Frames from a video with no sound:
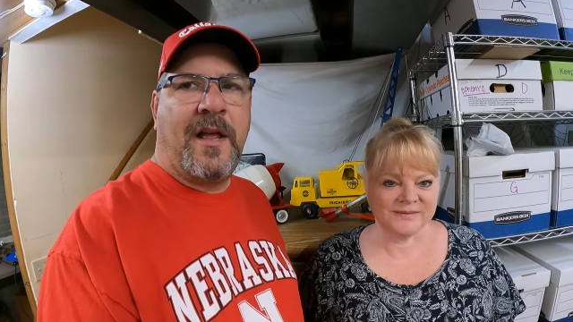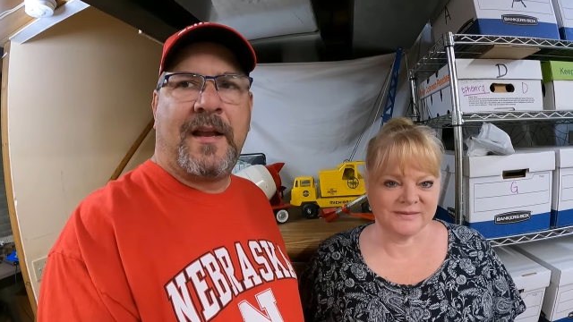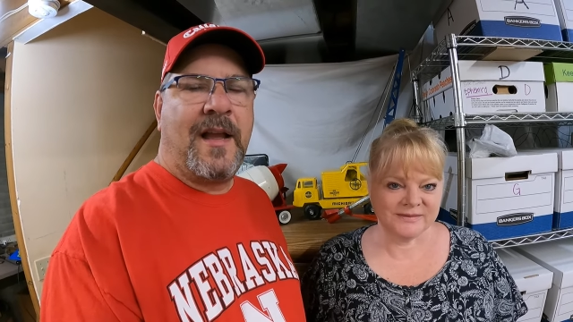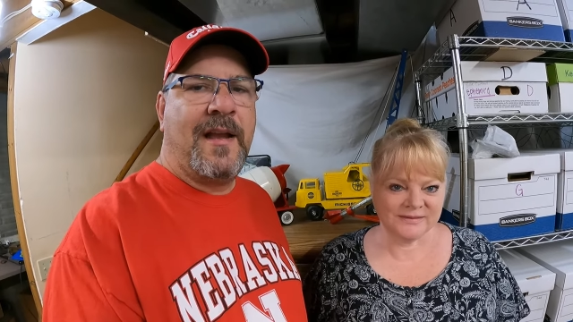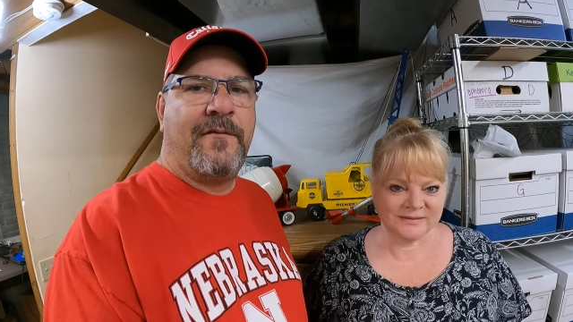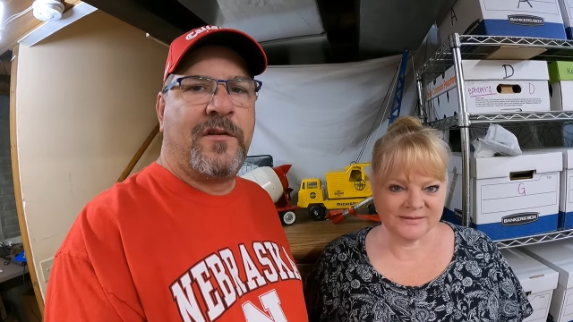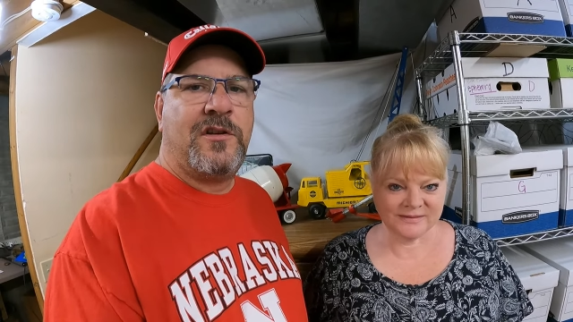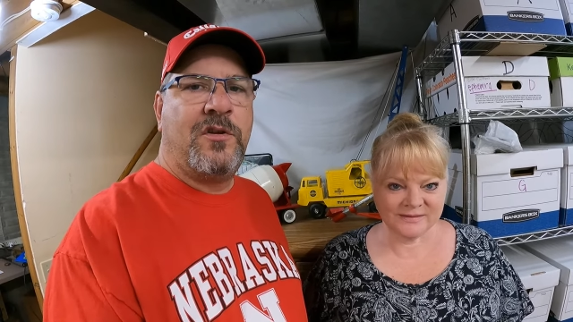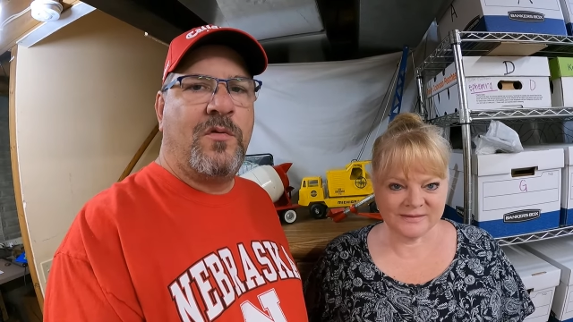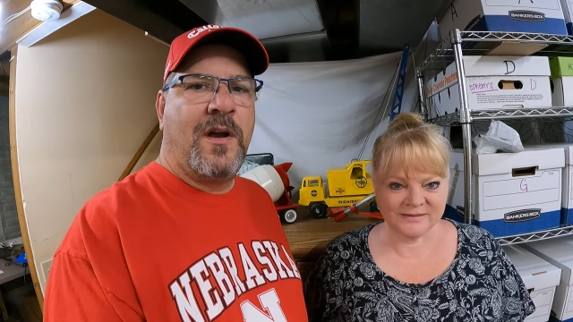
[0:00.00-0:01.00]
Speaker 1: Like I
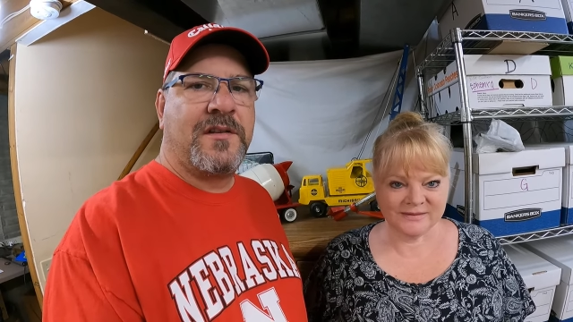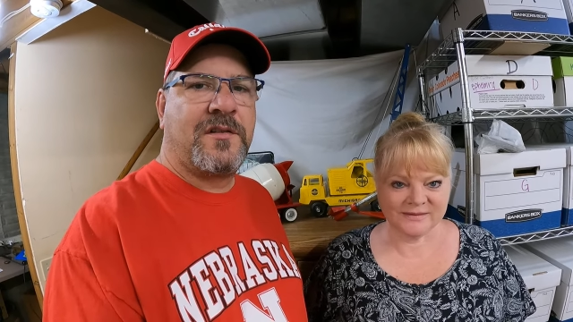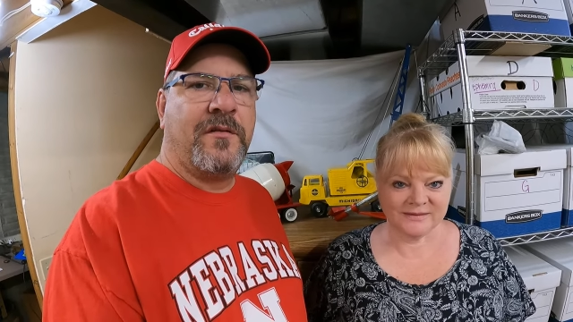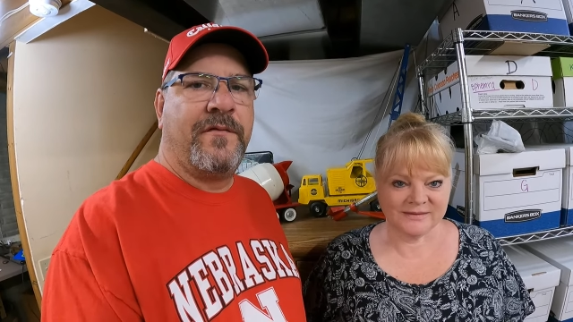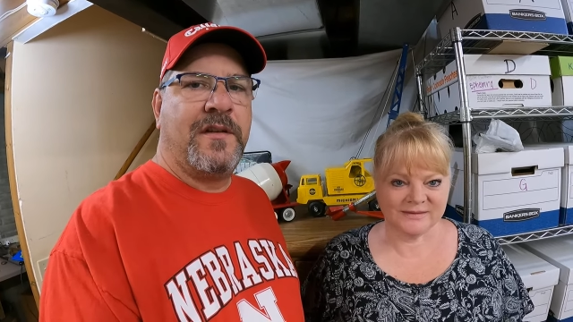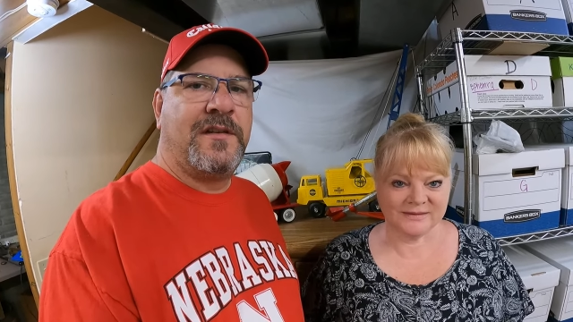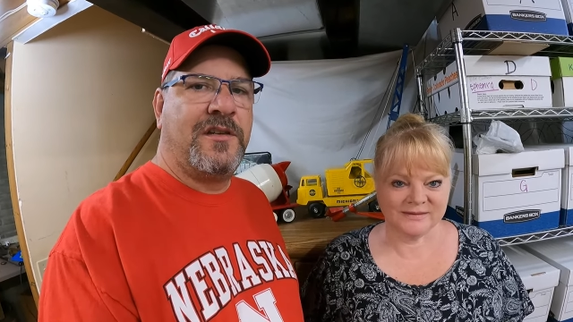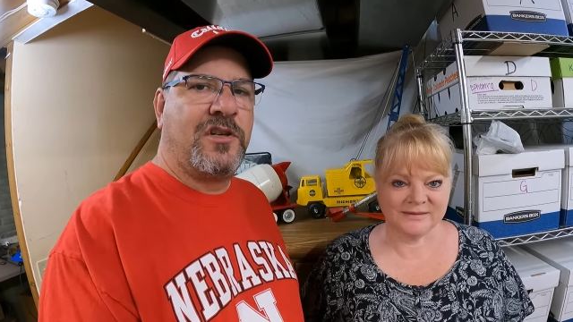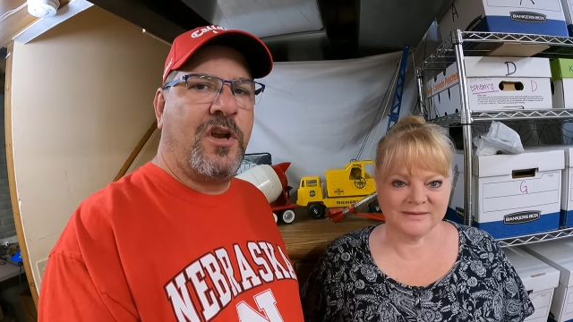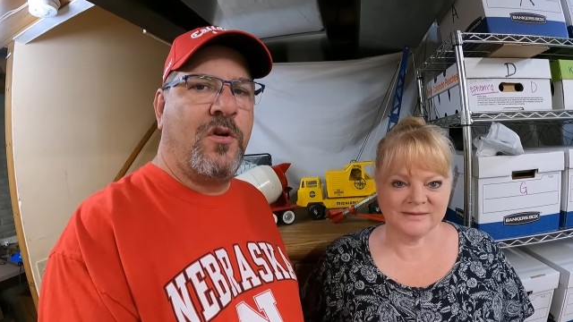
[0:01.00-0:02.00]
have two Husker
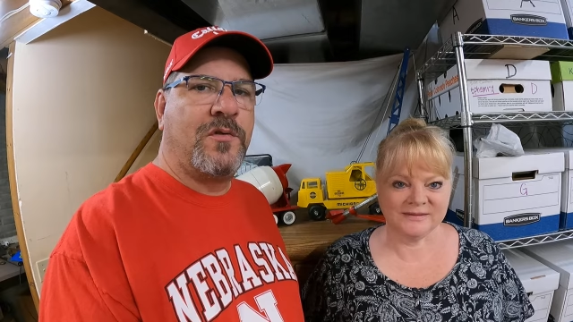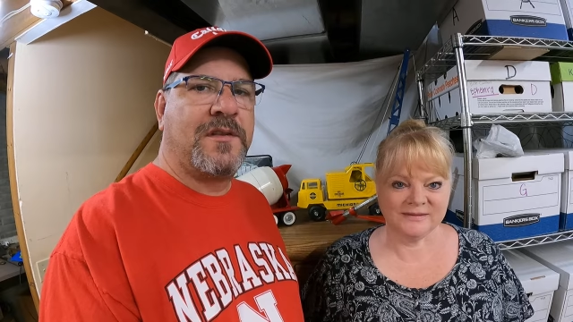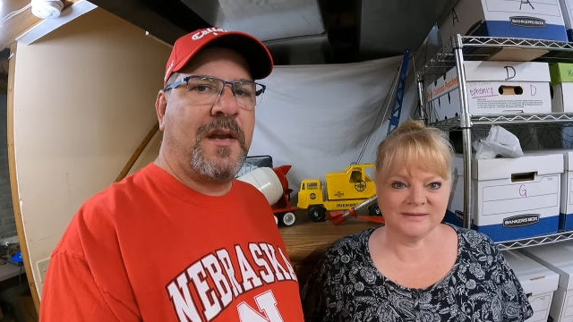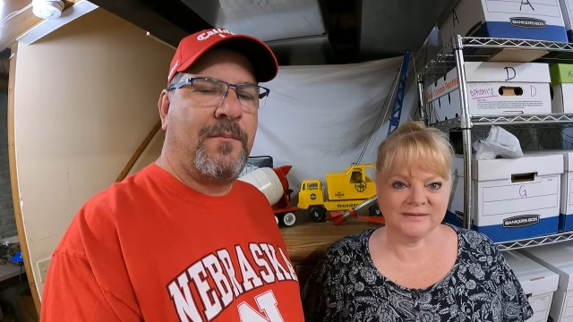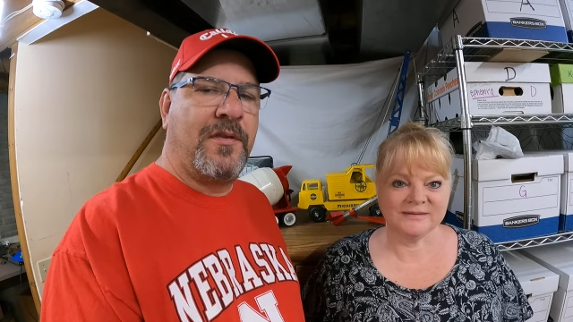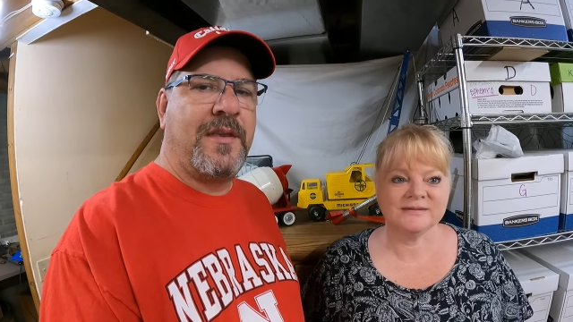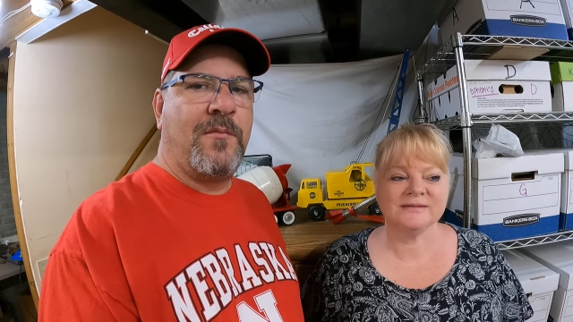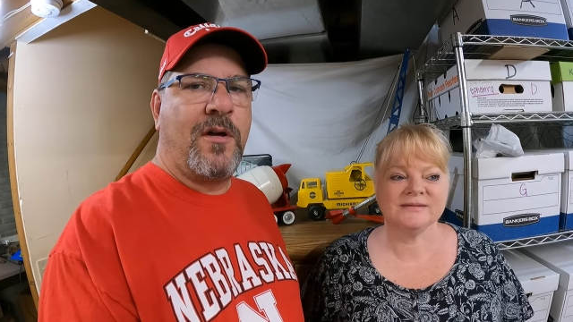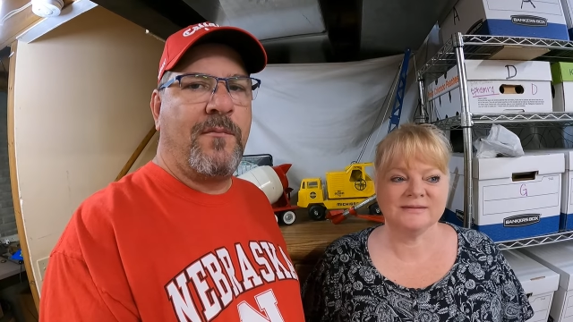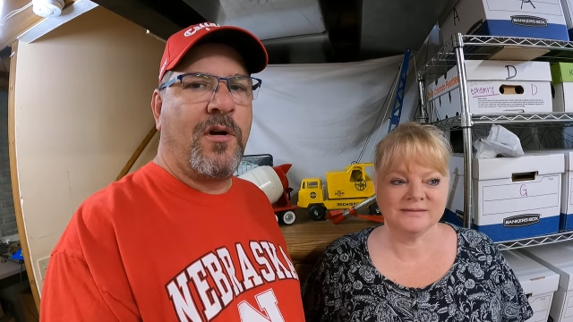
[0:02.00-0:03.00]
vintage coats. I put
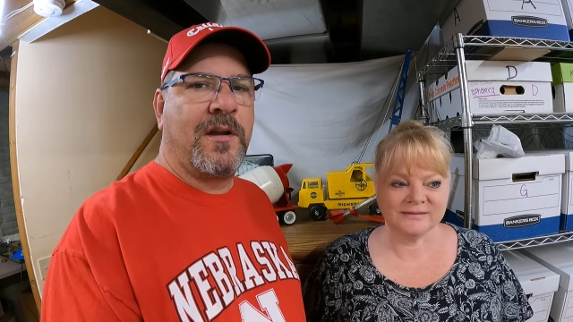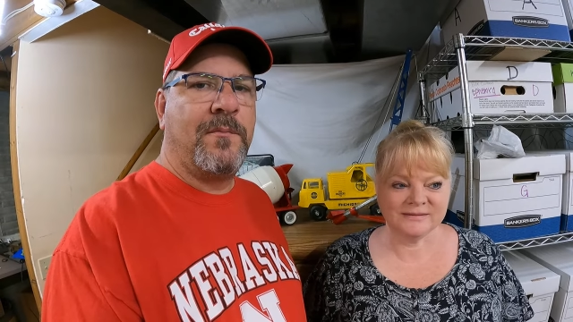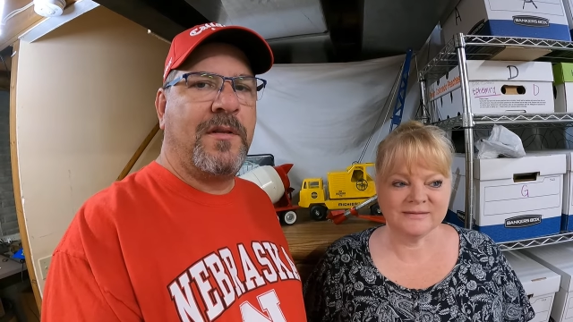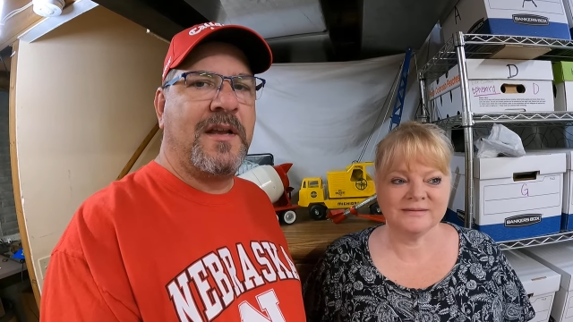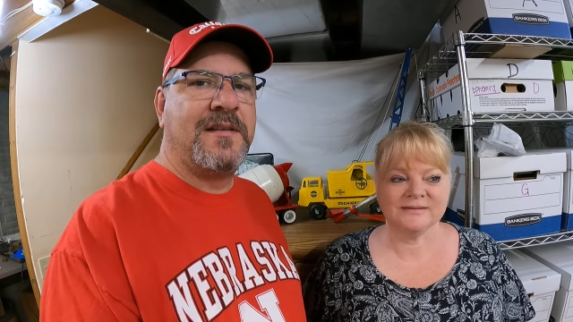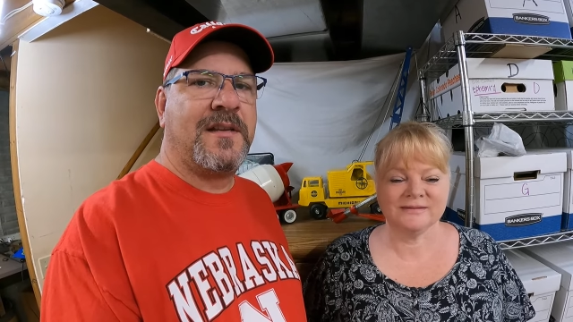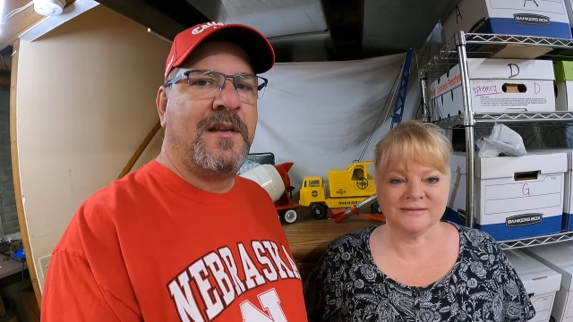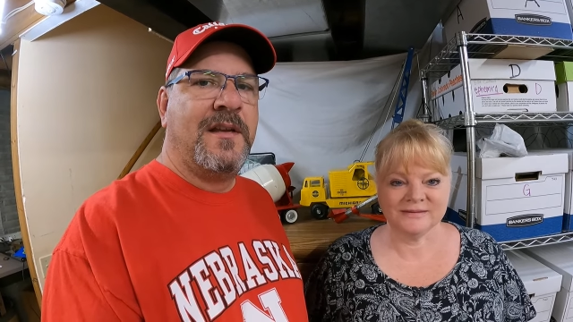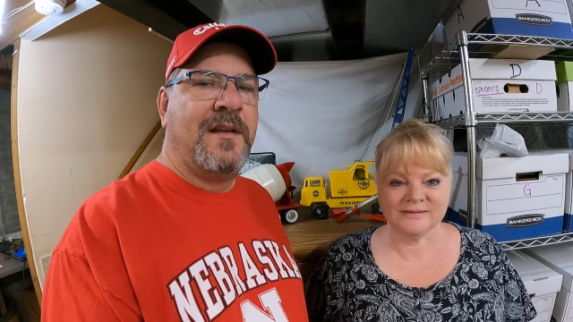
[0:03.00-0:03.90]
them on Marketplace